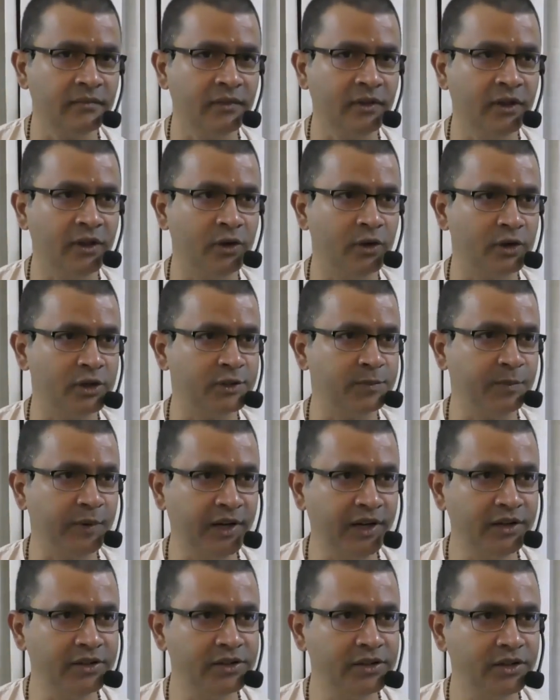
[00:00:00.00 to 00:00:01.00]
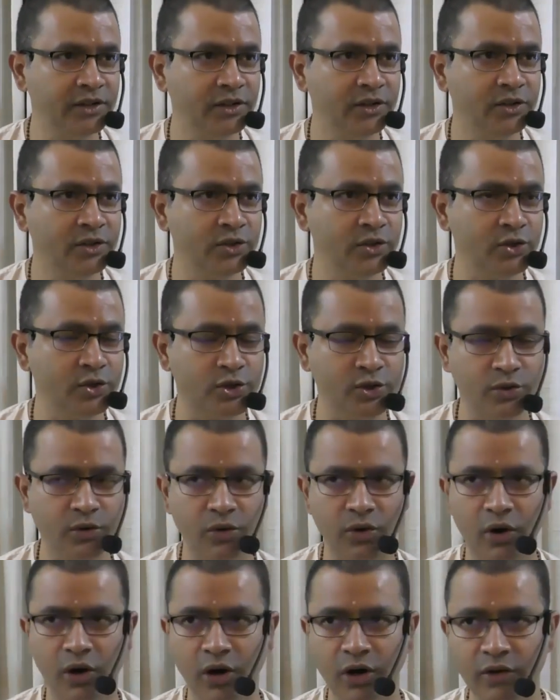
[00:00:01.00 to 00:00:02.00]
Your speech should
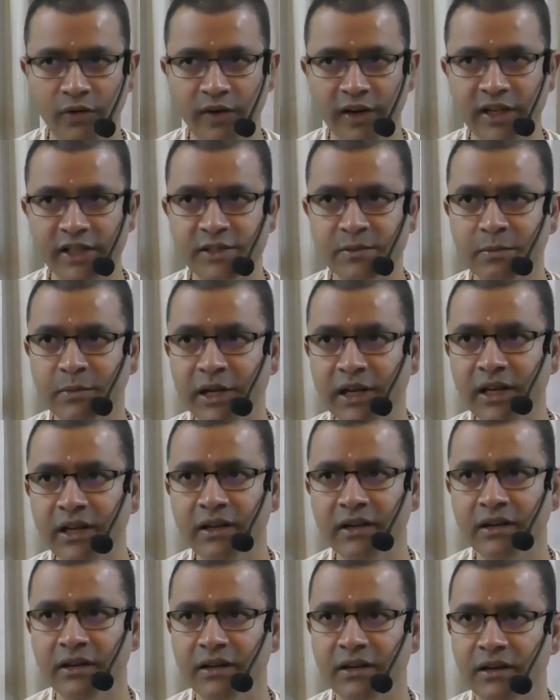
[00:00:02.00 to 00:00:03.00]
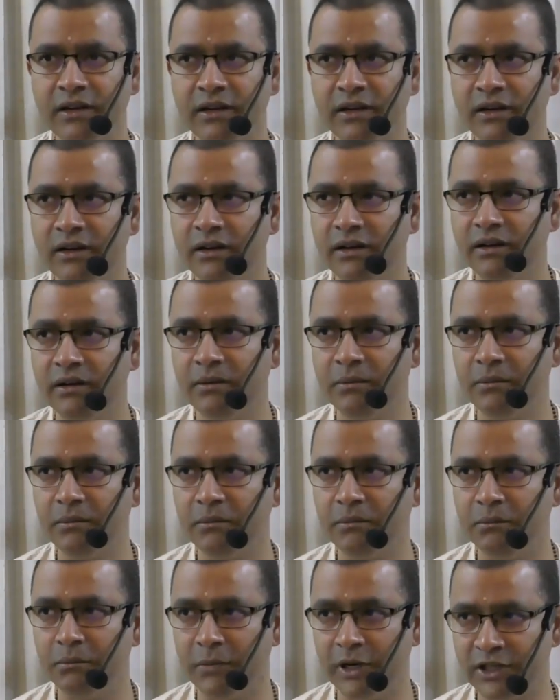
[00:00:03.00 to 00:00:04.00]
always be
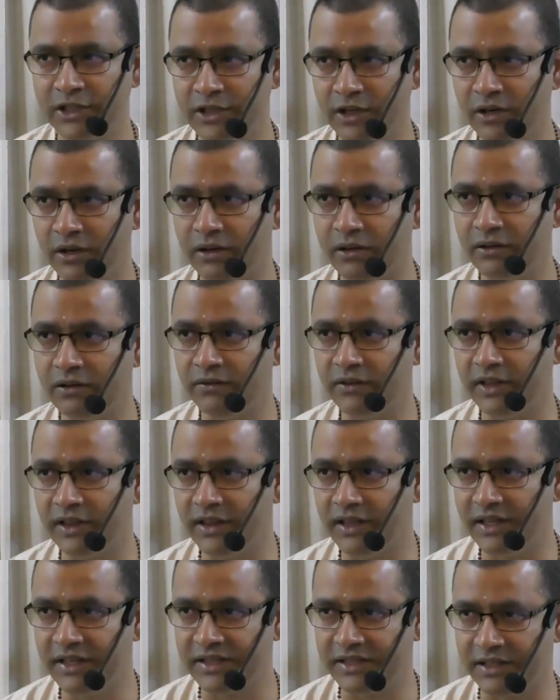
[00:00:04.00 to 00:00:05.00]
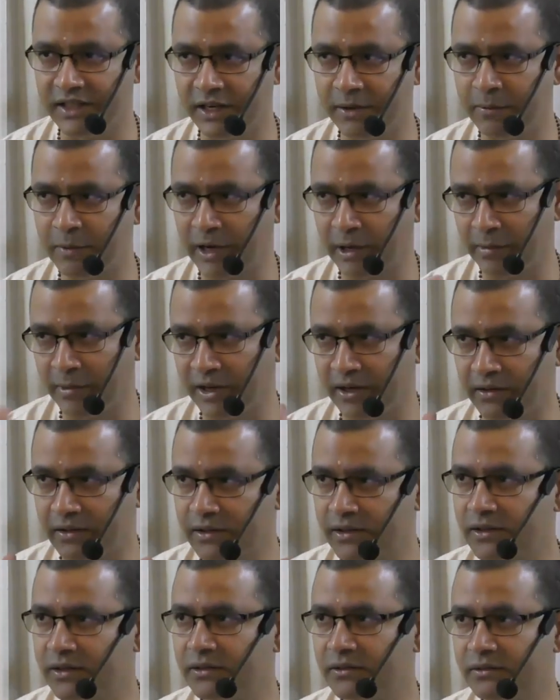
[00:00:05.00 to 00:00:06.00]
measured with these three
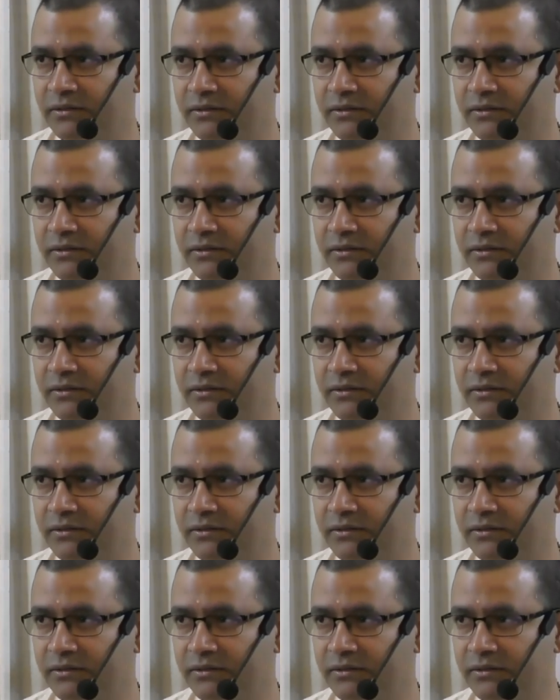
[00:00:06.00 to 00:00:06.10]
parameters.